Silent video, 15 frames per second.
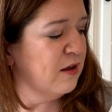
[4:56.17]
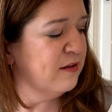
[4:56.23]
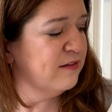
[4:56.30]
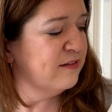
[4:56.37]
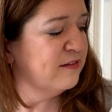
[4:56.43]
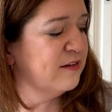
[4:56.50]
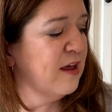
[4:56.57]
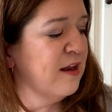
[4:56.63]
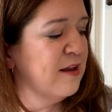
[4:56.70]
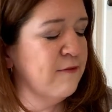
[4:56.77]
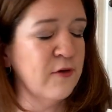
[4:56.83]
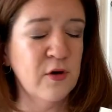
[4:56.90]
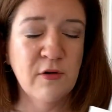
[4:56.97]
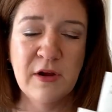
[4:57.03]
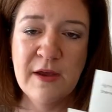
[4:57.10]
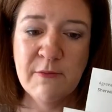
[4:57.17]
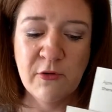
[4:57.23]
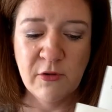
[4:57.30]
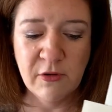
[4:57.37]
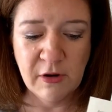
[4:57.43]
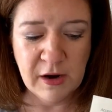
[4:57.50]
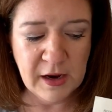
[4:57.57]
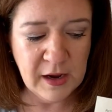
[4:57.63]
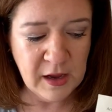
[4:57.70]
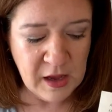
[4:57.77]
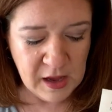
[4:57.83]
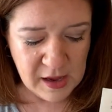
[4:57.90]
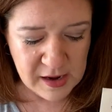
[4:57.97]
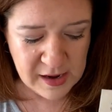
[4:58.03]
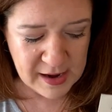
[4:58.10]
instead of agreeable gray.
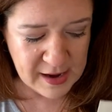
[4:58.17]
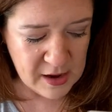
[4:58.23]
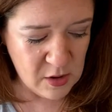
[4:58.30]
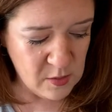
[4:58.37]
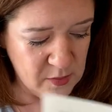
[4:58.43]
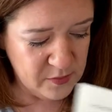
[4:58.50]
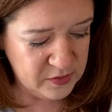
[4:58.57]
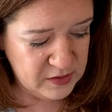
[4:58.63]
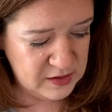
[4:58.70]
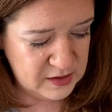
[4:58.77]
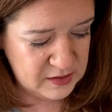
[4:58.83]
Now,